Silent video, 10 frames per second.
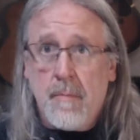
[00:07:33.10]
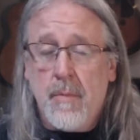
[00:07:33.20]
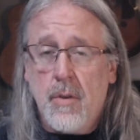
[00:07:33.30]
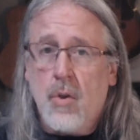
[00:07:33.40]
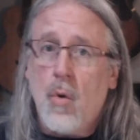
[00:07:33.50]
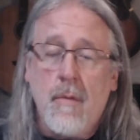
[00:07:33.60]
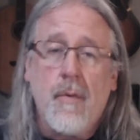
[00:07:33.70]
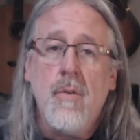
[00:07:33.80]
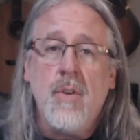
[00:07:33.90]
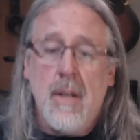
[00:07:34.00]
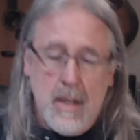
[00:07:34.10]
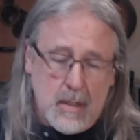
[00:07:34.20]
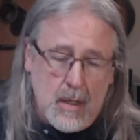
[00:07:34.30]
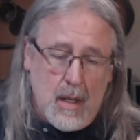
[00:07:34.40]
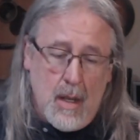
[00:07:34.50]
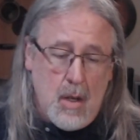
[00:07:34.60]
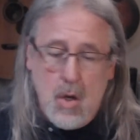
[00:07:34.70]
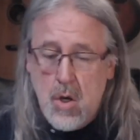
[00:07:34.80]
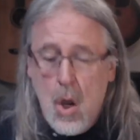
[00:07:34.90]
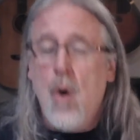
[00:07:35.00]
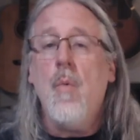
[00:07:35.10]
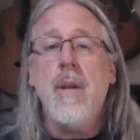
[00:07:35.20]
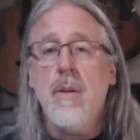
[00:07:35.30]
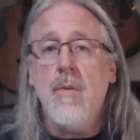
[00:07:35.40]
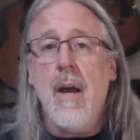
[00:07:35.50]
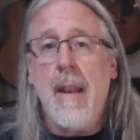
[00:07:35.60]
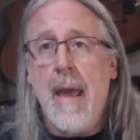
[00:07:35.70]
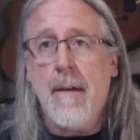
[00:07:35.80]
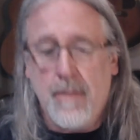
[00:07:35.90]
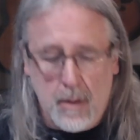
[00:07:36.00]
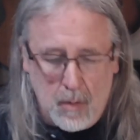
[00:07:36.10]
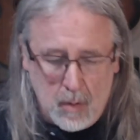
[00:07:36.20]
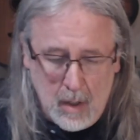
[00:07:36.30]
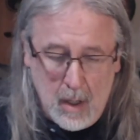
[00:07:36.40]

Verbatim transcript: the short version is no, we do not have to.